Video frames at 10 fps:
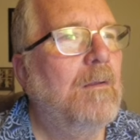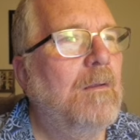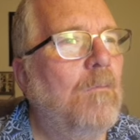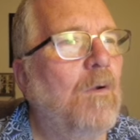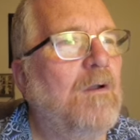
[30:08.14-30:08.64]

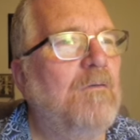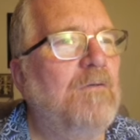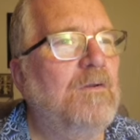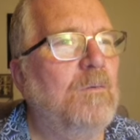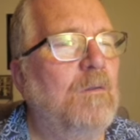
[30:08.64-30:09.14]
Work of
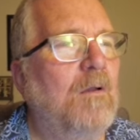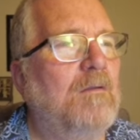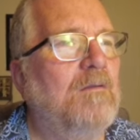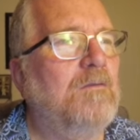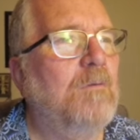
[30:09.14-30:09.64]
visual
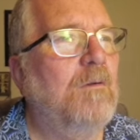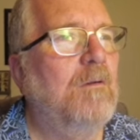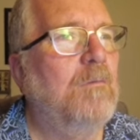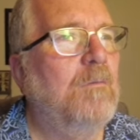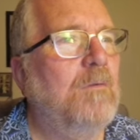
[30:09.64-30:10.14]
arts is where
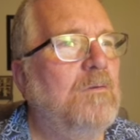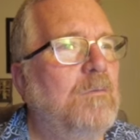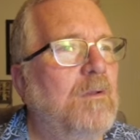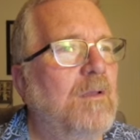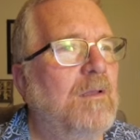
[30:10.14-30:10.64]
what you
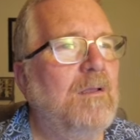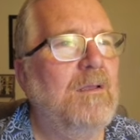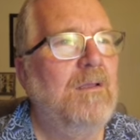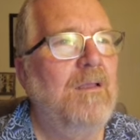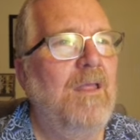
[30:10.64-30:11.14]
would click,
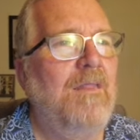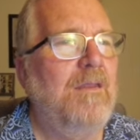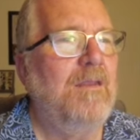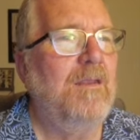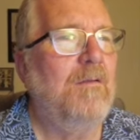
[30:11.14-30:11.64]
and then
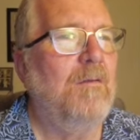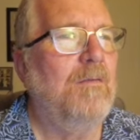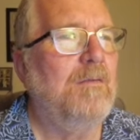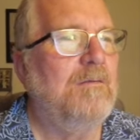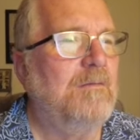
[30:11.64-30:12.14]
you get all
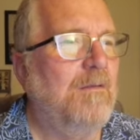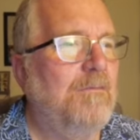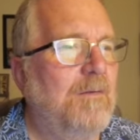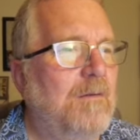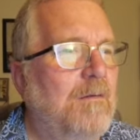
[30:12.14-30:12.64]
this stuff
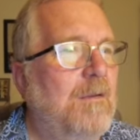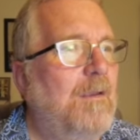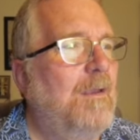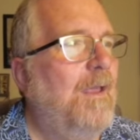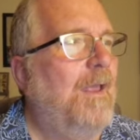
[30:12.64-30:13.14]
here,
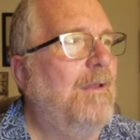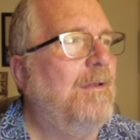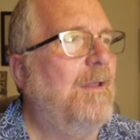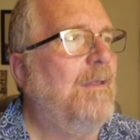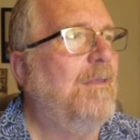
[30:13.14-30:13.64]
and
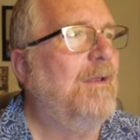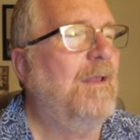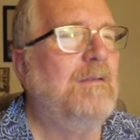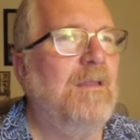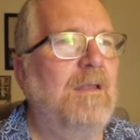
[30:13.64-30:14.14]

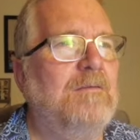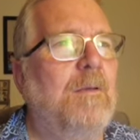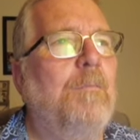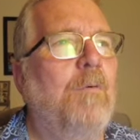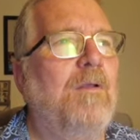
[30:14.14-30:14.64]
then at
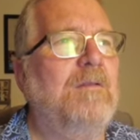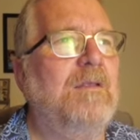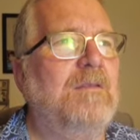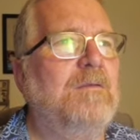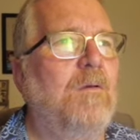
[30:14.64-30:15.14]
some point
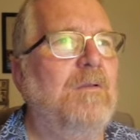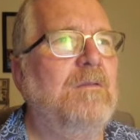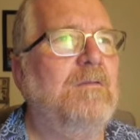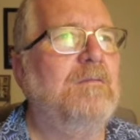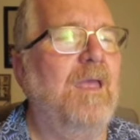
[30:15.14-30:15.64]
it's going
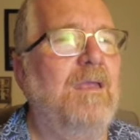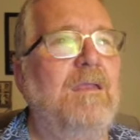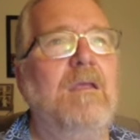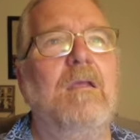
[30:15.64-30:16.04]
to say,